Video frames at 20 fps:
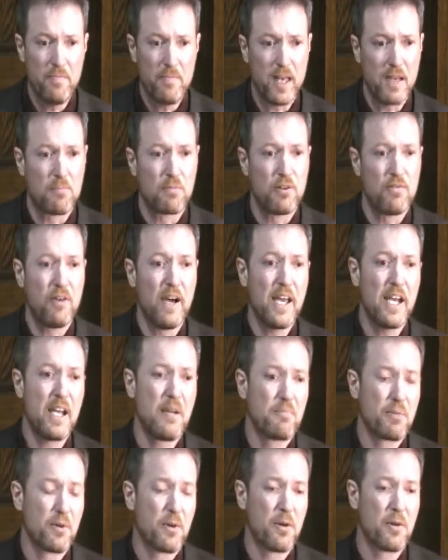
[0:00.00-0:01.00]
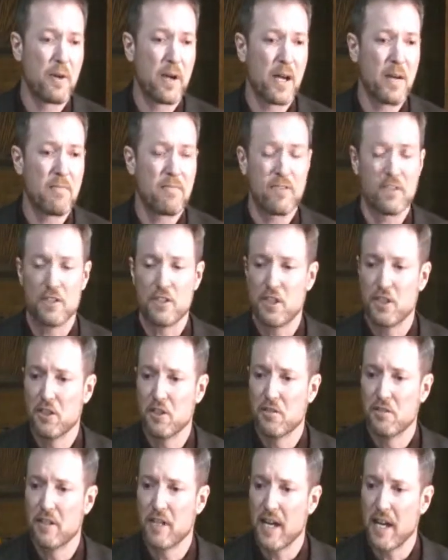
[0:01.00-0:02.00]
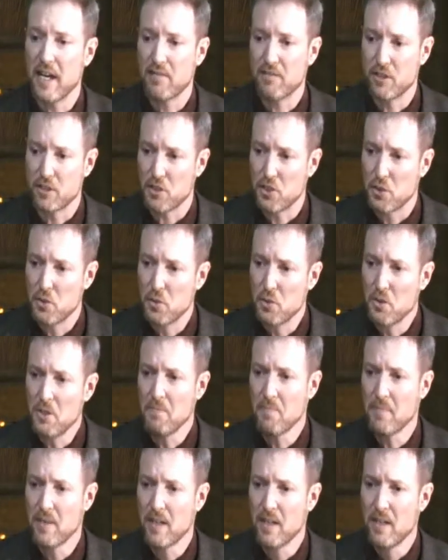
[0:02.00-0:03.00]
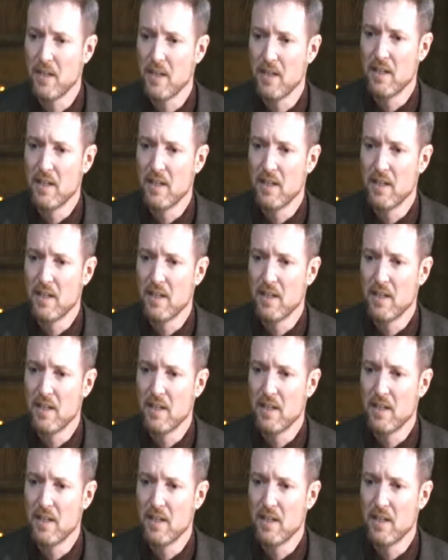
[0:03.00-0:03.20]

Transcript: and providing programs for children after school,